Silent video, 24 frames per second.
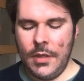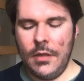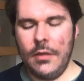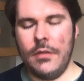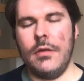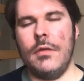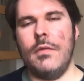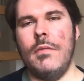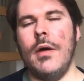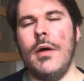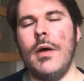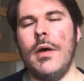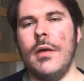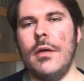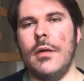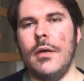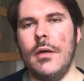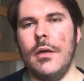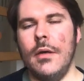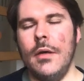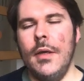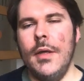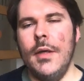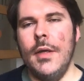The
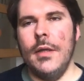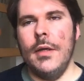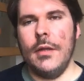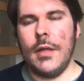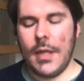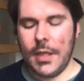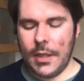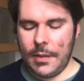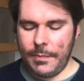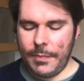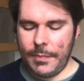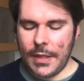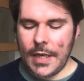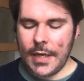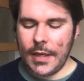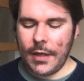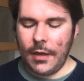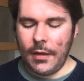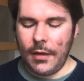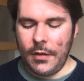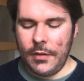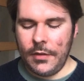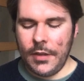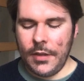rock, like
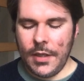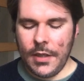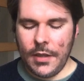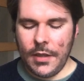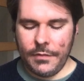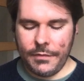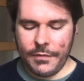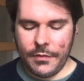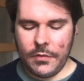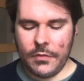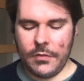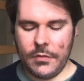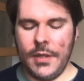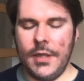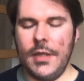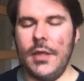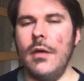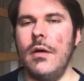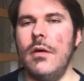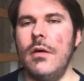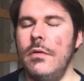black honey folding